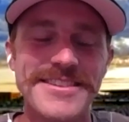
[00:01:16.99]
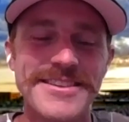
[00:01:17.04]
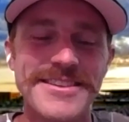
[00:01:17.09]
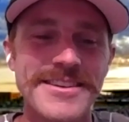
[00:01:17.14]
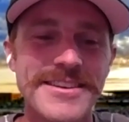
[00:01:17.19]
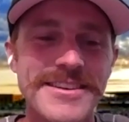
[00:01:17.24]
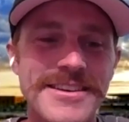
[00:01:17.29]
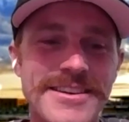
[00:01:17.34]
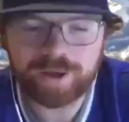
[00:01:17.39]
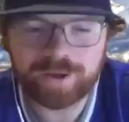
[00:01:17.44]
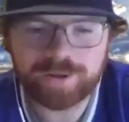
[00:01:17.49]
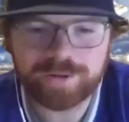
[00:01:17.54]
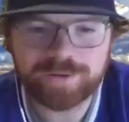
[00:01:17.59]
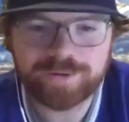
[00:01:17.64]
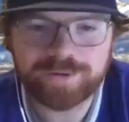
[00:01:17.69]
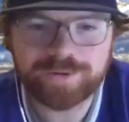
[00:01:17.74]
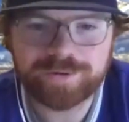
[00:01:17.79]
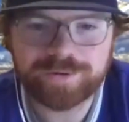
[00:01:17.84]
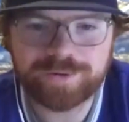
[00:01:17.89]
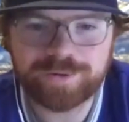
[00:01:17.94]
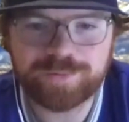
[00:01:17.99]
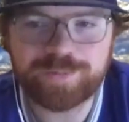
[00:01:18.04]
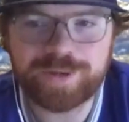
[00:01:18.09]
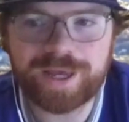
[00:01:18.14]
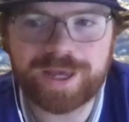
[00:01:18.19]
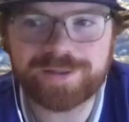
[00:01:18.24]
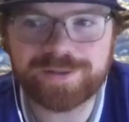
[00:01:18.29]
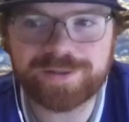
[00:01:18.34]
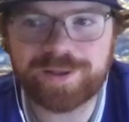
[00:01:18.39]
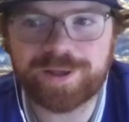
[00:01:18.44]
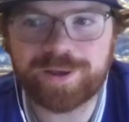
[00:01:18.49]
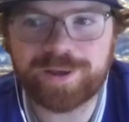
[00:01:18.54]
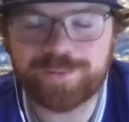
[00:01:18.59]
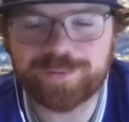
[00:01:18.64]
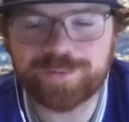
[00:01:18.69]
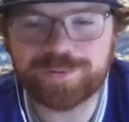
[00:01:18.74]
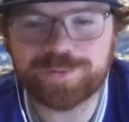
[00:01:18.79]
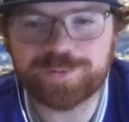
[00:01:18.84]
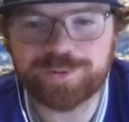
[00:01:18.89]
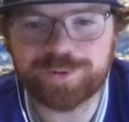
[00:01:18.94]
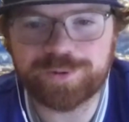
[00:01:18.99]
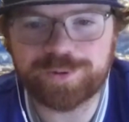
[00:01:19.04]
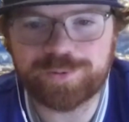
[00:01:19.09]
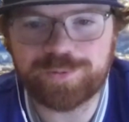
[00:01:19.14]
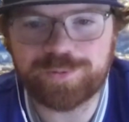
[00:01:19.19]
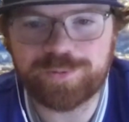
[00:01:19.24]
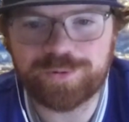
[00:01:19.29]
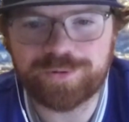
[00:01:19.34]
yeah, the mask thing was really cool.